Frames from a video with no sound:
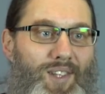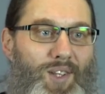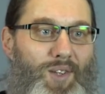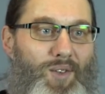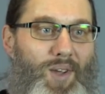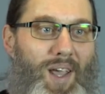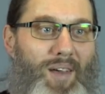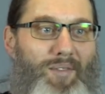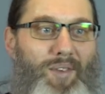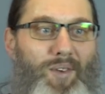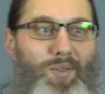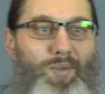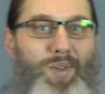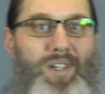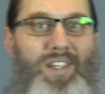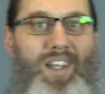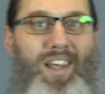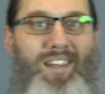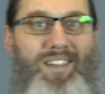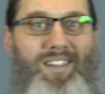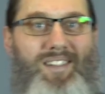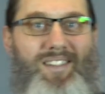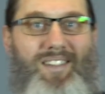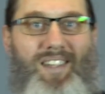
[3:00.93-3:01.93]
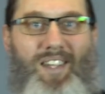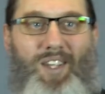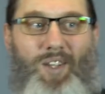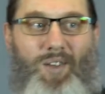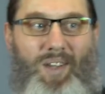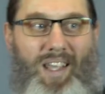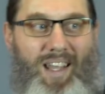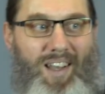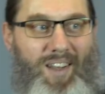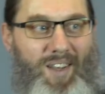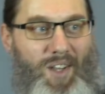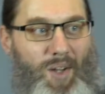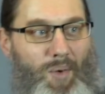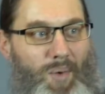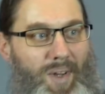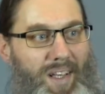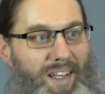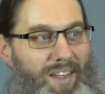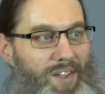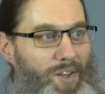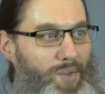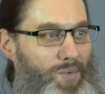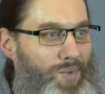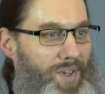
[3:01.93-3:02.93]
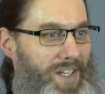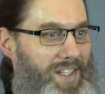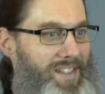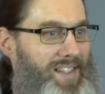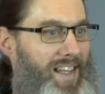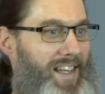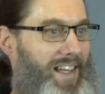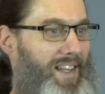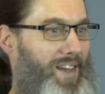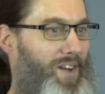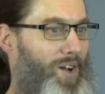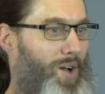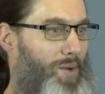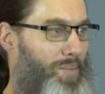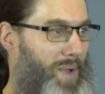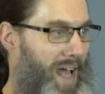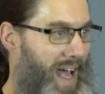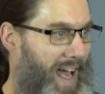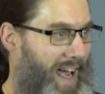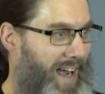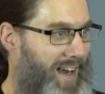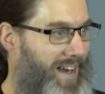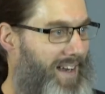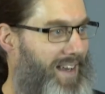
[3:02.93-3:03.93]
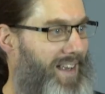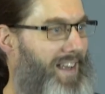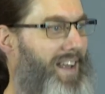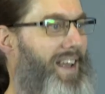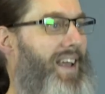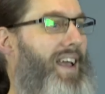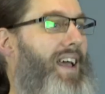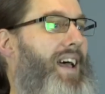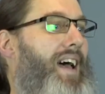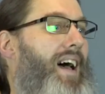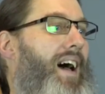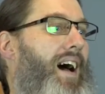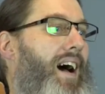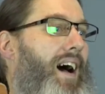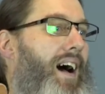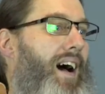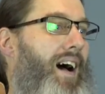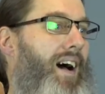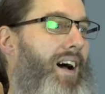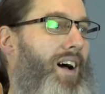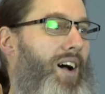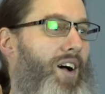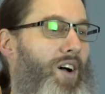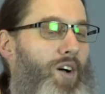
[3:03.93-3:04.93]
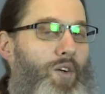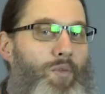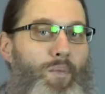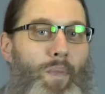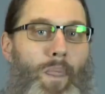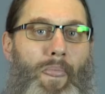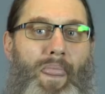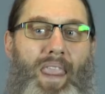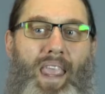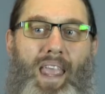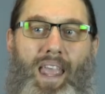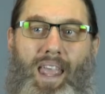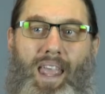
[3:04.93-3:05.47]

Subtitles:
you have a redundancy, you get a new one, and you resync it all back. And